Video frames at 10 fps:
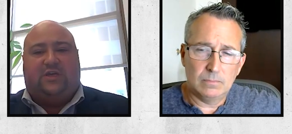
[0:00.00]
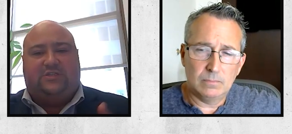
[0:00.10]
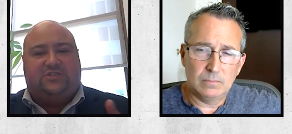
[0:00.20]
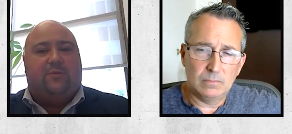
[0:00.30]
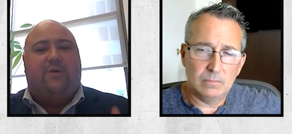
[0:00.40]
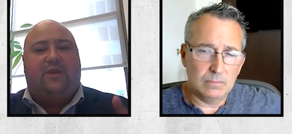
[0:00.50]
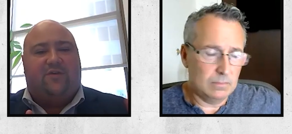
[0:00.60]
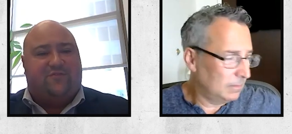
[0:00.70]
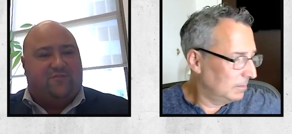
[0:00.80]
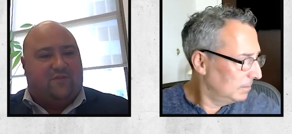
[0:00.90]
Speaker 1: that somebody
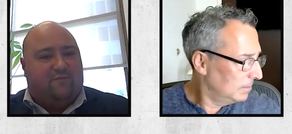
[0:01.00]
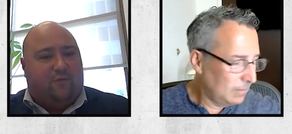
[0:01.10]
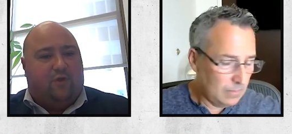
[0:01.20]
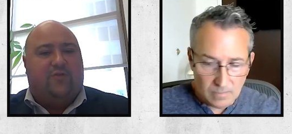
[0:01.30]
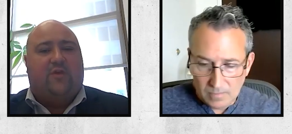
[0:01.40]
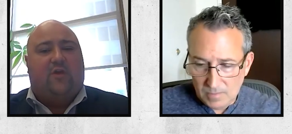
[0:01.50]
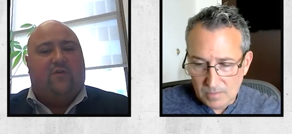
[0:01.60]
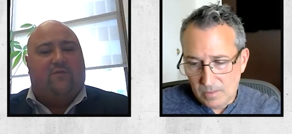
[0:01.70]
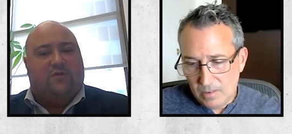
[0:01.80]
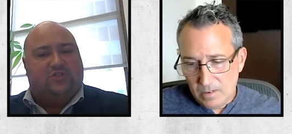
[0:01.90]
else is at fault
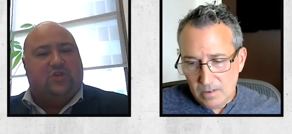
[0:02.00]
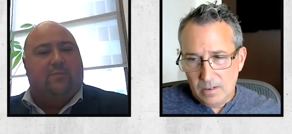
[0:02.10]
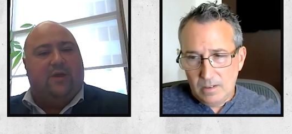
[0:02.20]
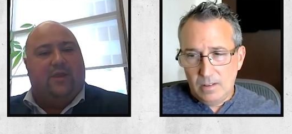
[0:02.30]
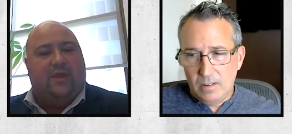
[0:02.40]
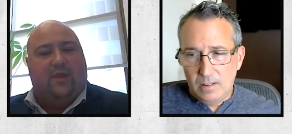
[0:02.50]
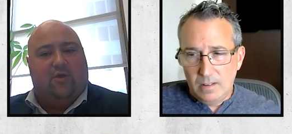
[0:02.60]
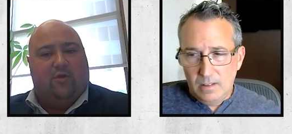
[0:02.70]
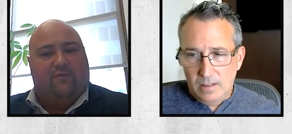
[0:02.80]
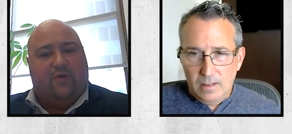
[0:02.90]
for somebody getting
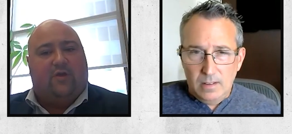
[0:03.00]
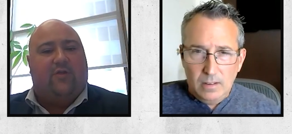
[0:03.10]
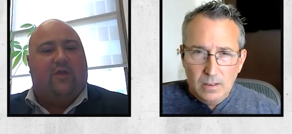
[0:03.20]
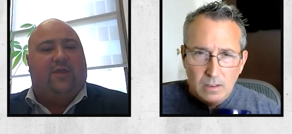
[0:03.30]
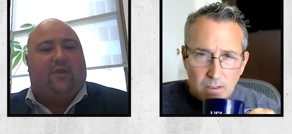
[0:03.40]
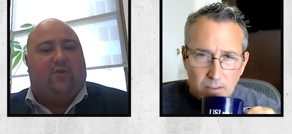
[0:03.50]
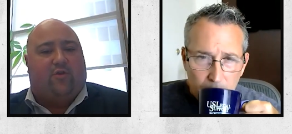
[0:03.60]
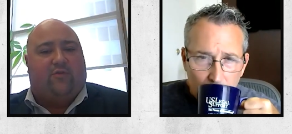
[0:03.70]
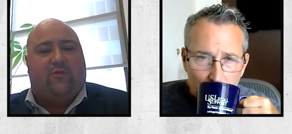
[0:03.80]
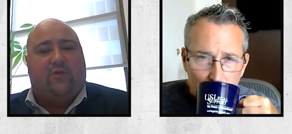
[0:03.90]
hurt, for our client getting hurt.